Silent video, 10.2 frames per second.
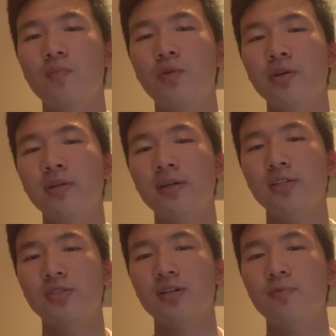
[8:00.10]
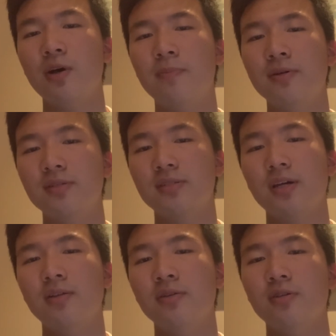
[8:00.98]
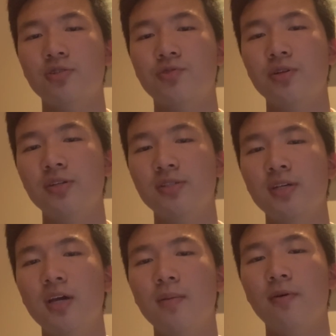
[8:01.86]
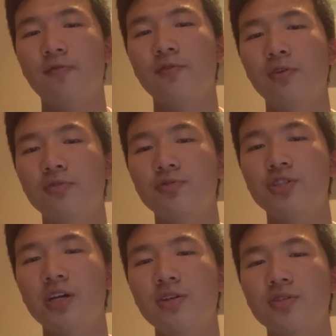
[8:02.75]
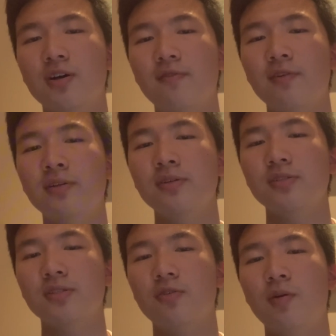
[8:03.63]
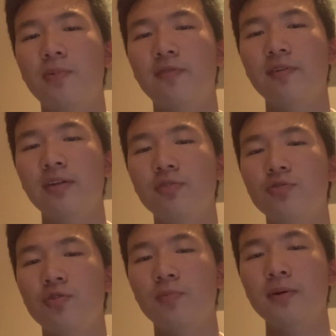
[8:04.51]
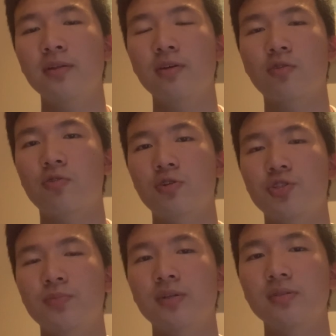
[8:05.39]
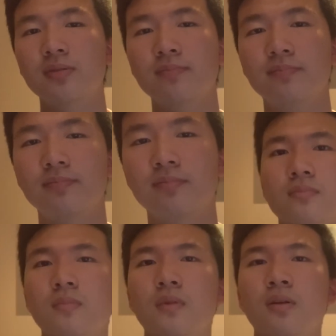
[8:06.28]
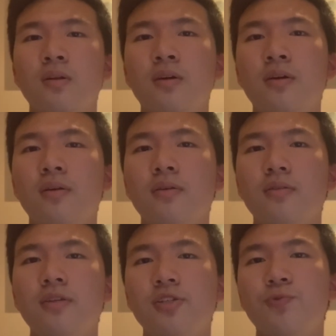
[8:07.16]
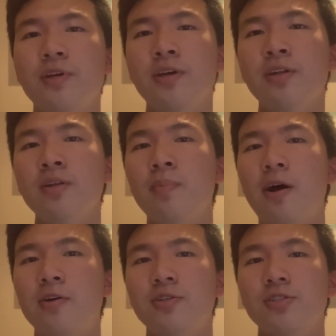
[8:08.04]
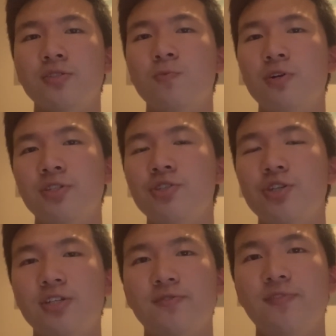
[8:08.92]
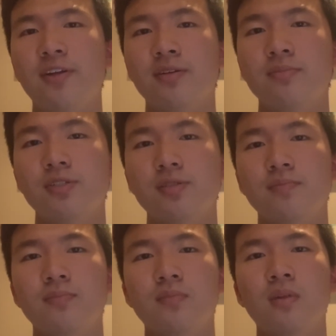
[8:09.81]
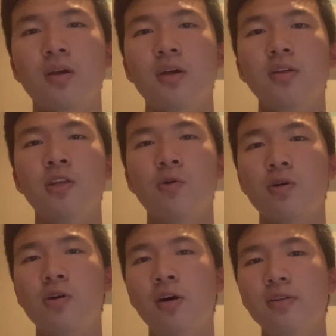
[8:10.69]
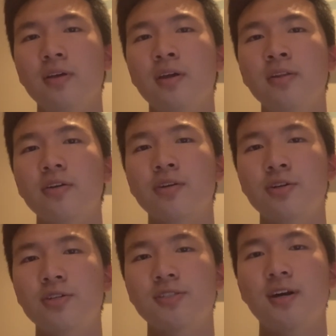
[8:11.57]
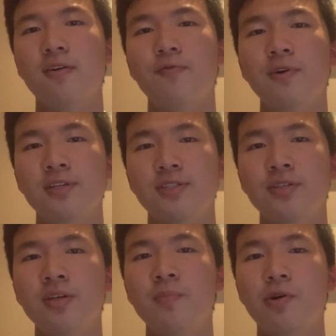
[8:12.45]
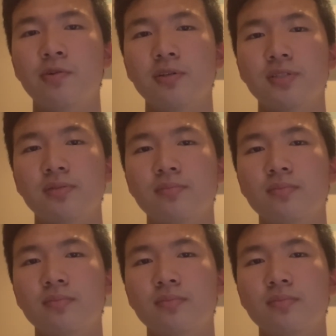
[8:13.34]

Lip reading: modernized some weapons and industries, but failed to change governance or prevent European encroachment. These weakening empires wasn't just victims. They were caught in the gears of Western imperialism.